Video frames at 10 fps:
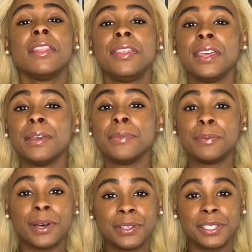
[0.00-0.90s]
The
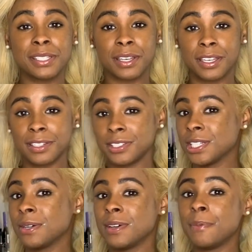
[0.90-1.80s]
Memojis are going to
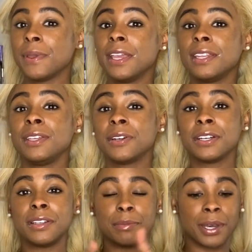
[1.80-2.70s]
show up in your
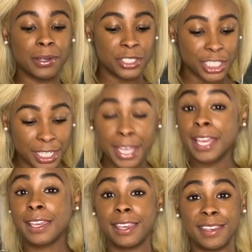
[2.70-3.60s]
emoji
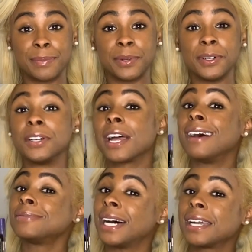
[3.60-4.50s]
keyboard.
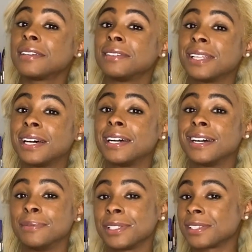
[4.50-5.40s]
I'm not going to lie,
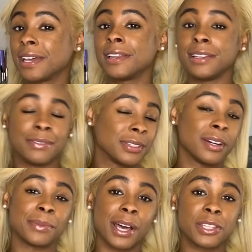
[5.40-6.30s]
I'm excited even
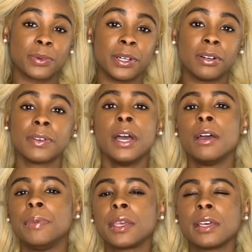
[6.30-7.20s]
though I'm not 12.
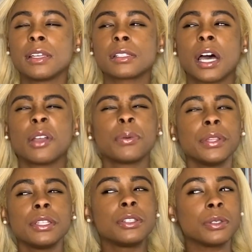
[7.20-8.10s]
Because I
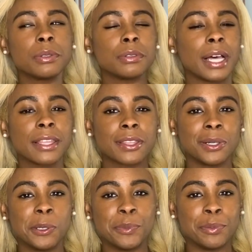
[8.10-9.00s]
really do like the
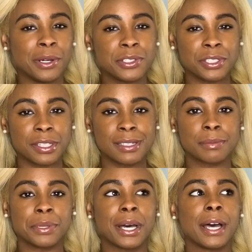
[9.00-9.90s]
whole Memoji thing,
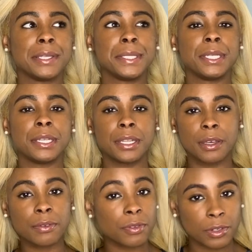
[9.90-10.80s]
but I
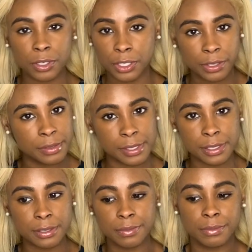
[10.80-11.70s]
never use
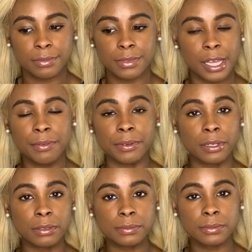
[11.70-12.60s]
it.
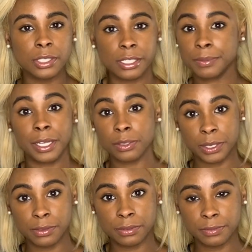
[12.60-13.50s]
Ever. Because I'm not 12.